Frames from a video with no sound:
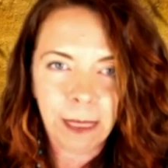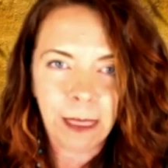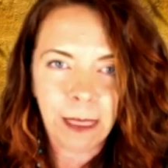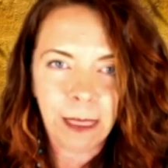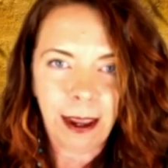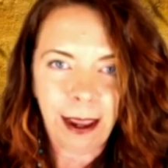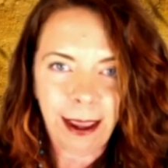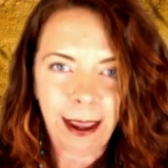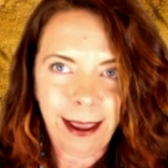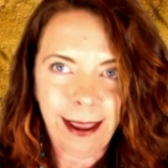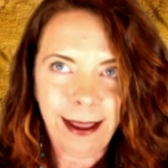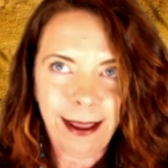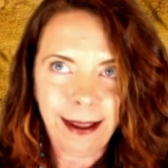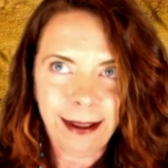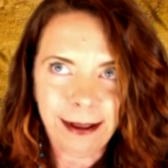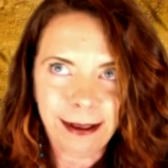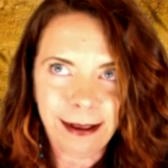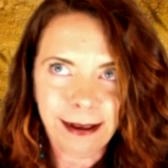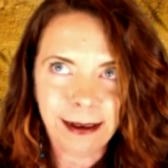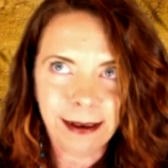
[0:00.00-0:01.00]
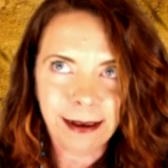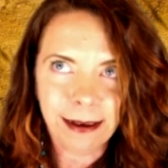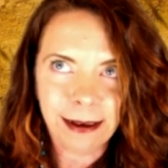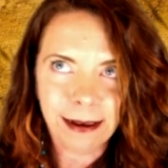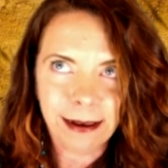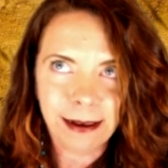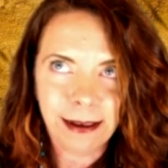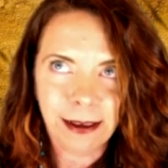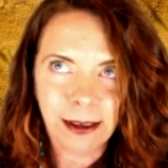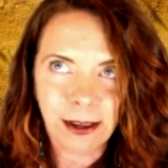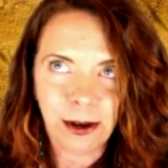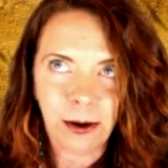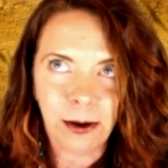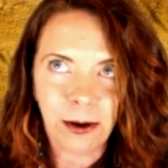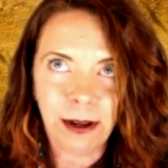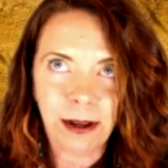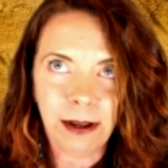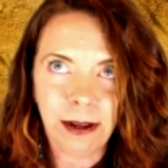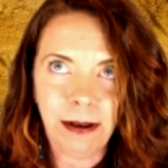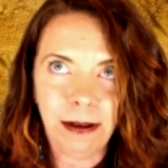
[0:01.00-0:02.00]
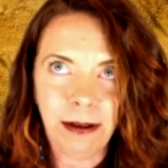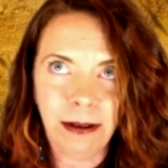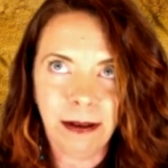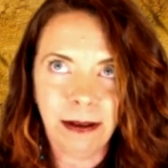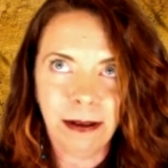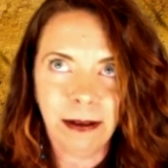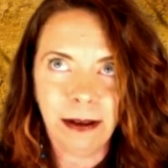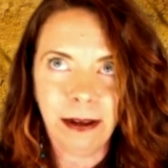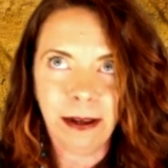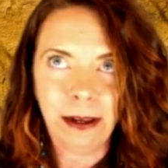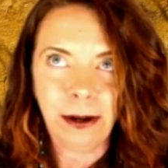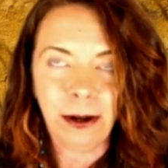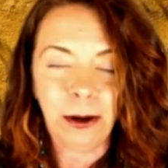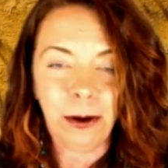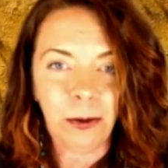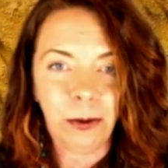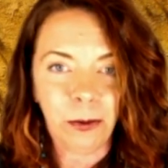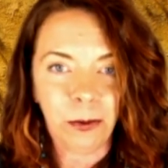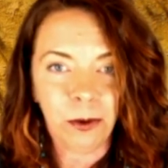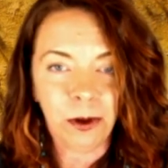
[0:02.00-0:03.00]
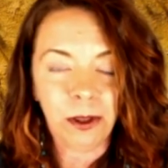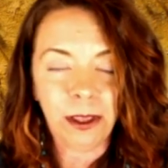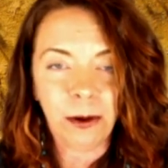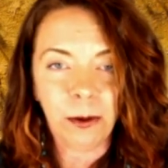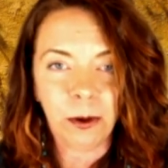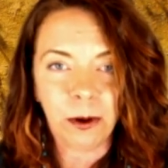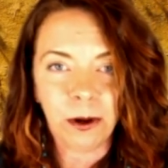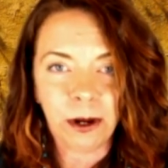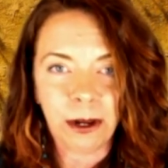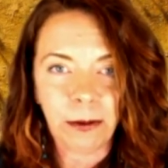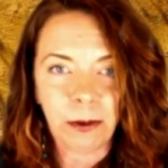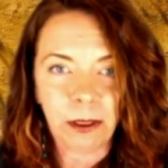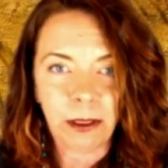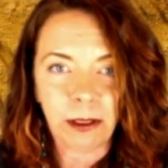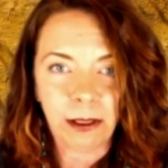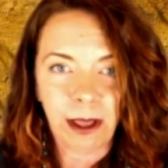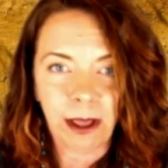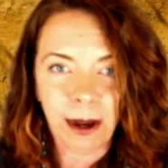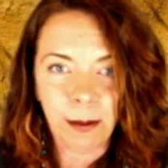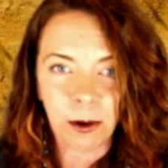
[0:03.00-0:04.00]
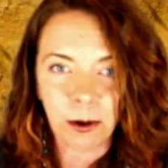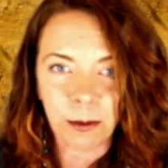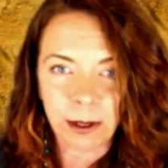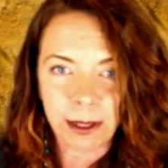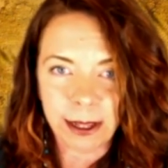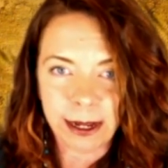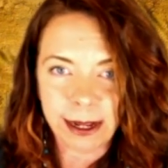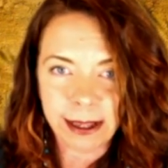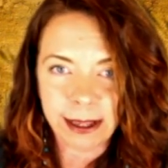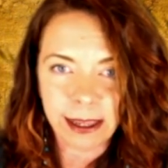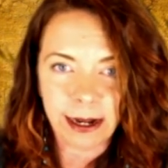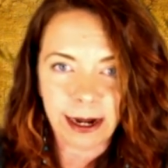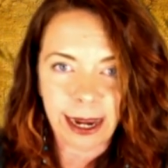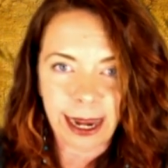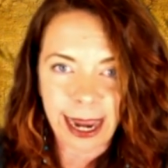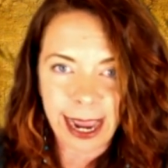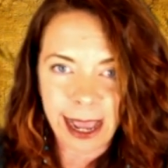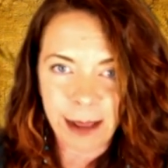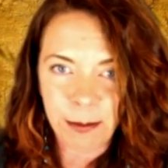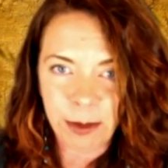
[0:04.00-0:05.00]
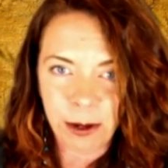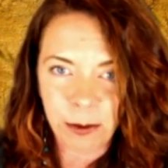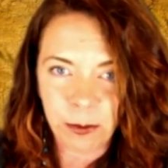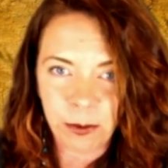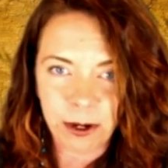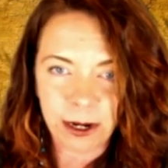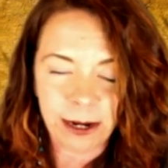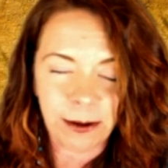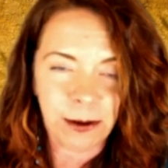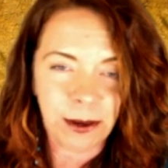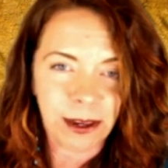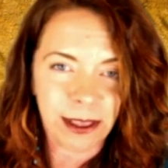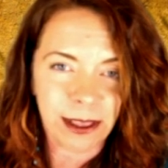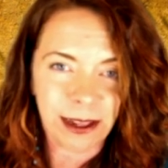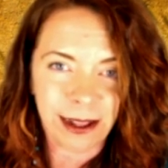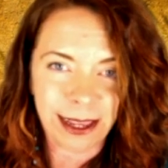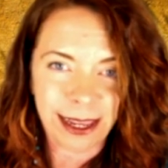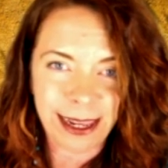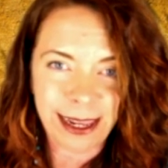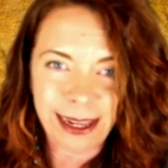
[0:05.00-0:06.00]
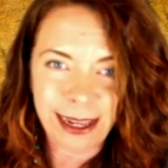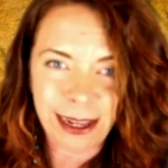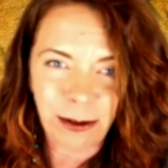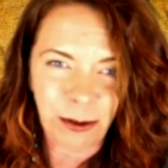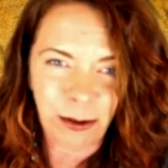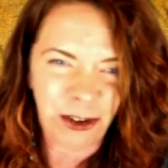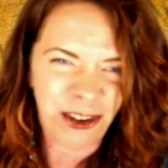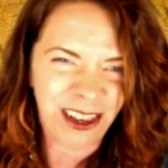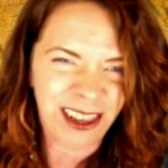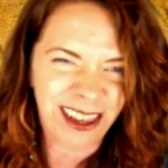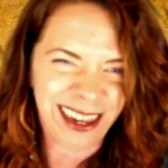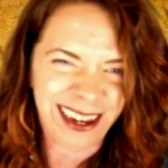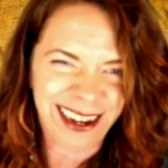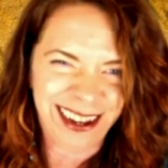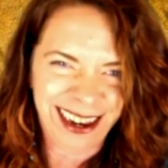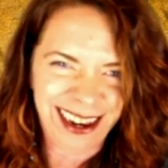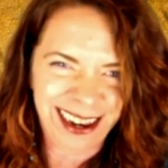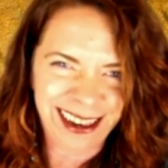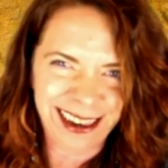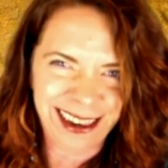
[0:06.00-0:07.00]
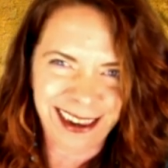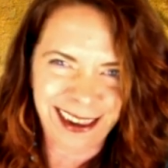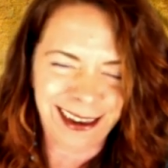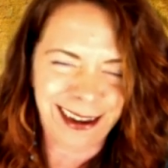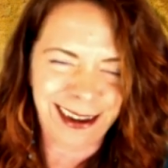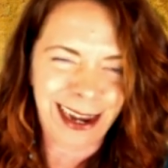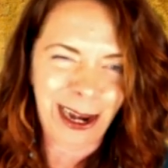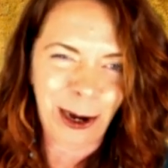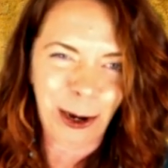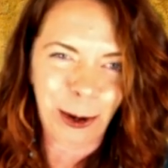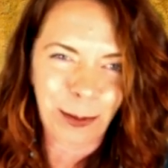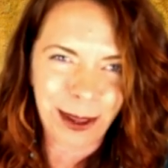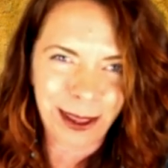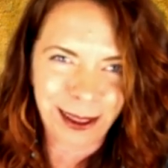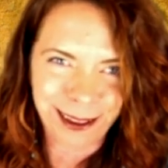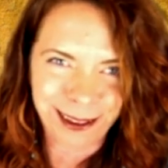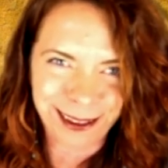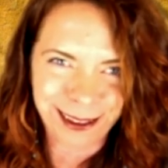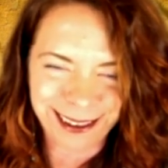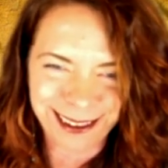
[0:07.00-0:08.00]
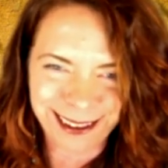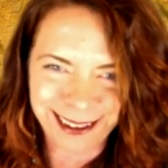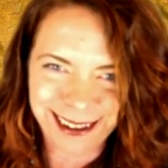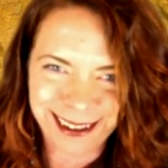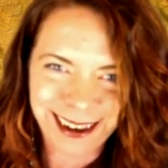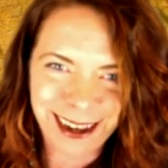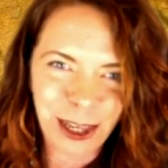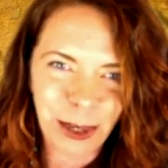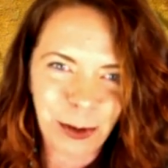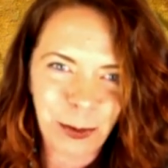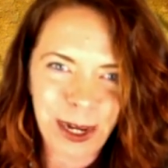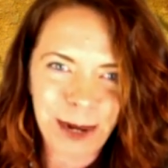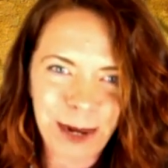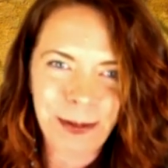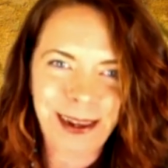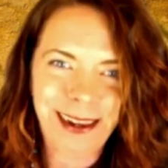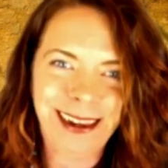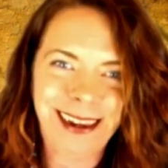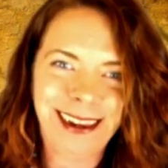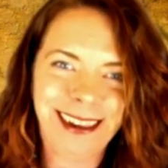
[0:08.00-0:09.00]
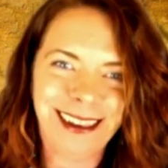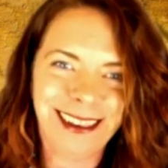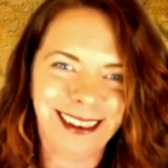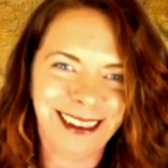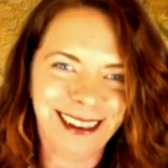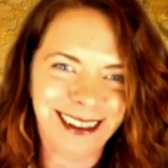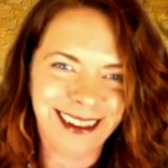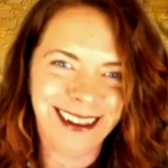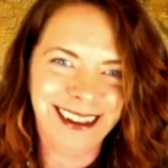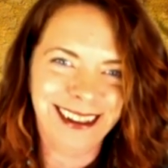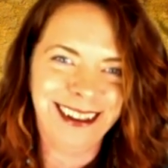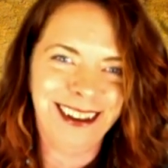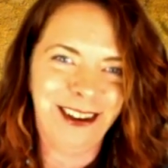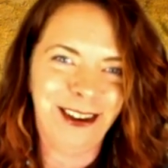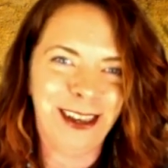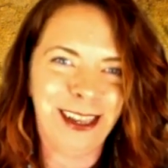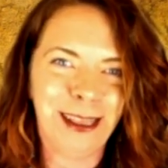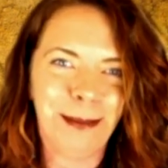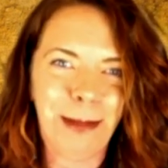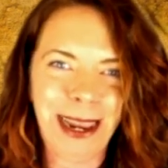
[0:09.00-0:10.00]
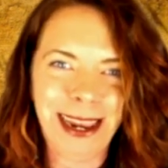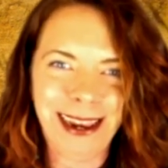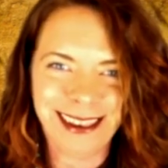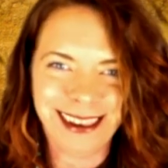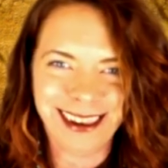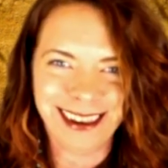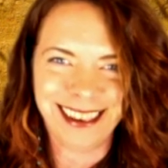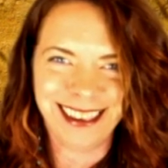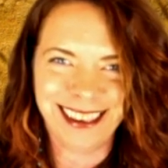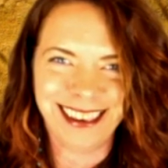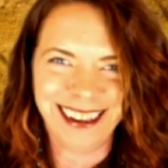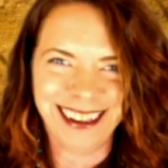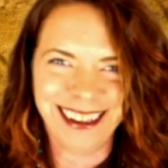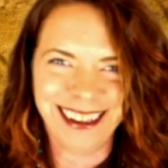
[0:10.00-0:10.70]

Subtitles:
and started, really working with a lot more plants than I had been when I was a little kid, which is like daisies and harebells and sweet peas and just the basics.